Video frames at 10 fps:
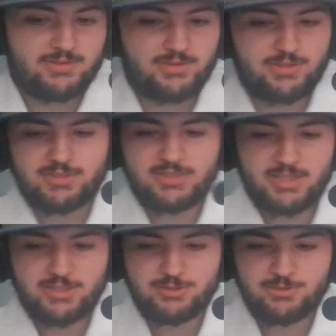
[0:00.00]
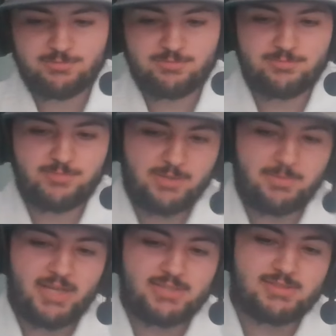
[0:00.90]
13 extra
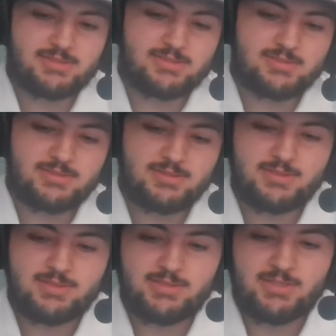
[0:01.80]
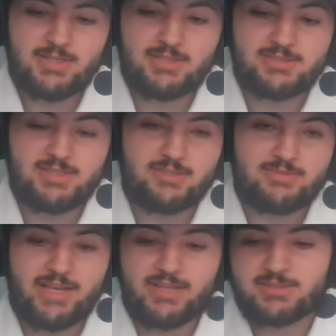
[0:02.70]
raid passes instead
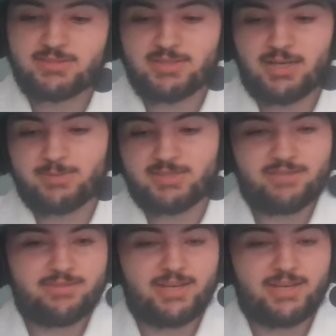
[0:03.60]
of eight. I mean, they've